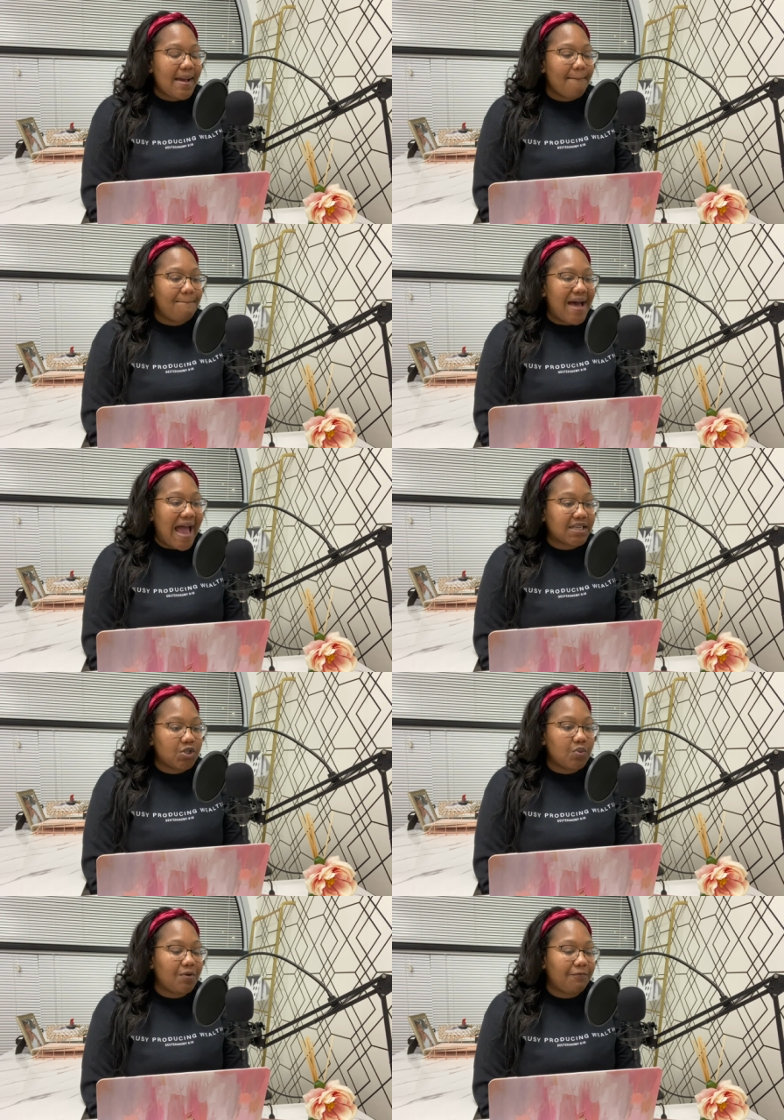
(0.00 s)
back
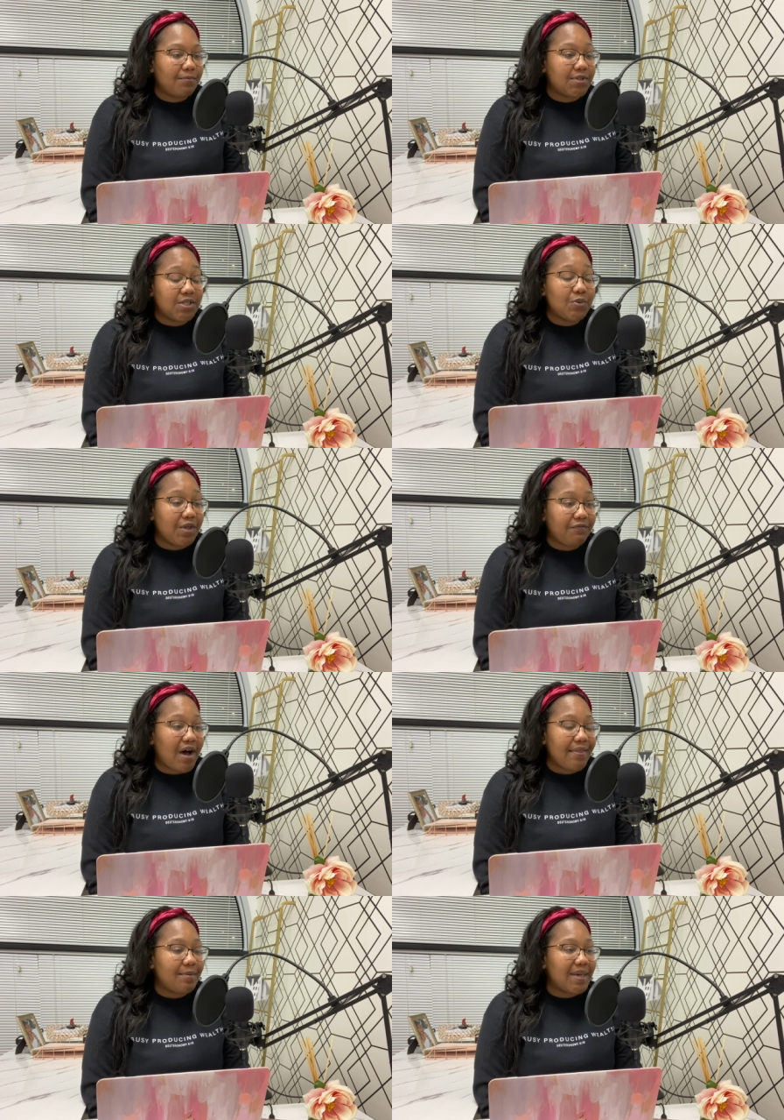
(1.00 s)
to the
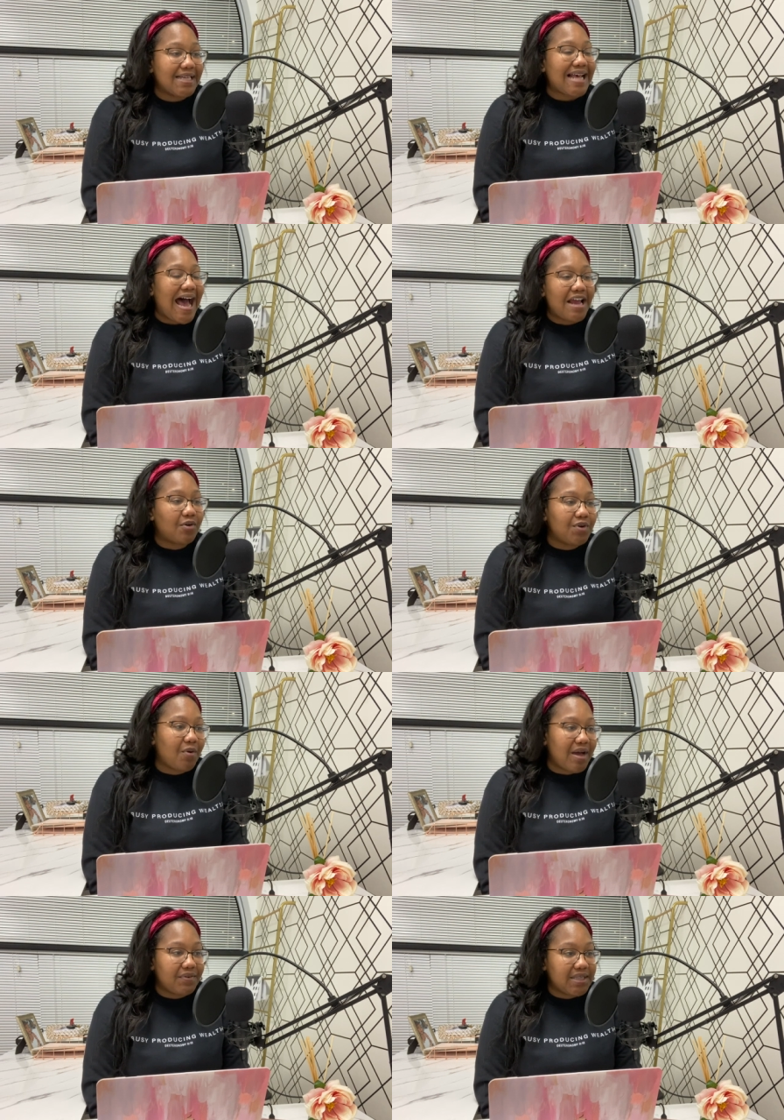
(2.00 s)
Father because I don't
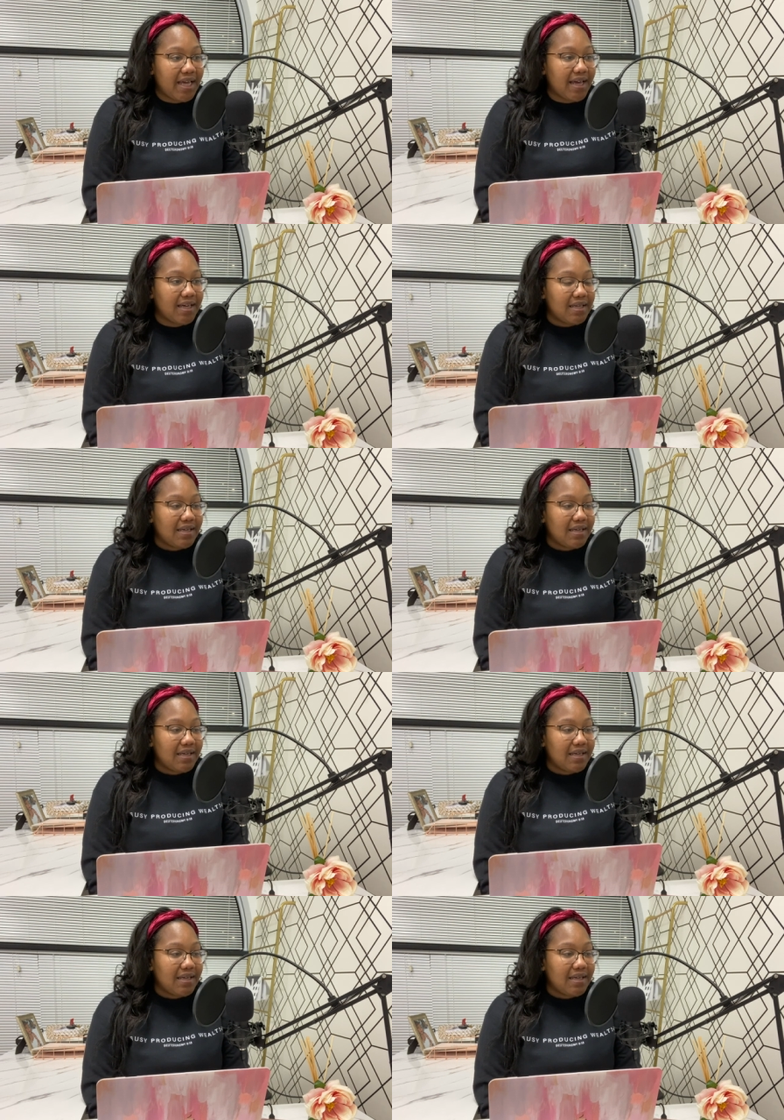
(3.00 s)
know everything.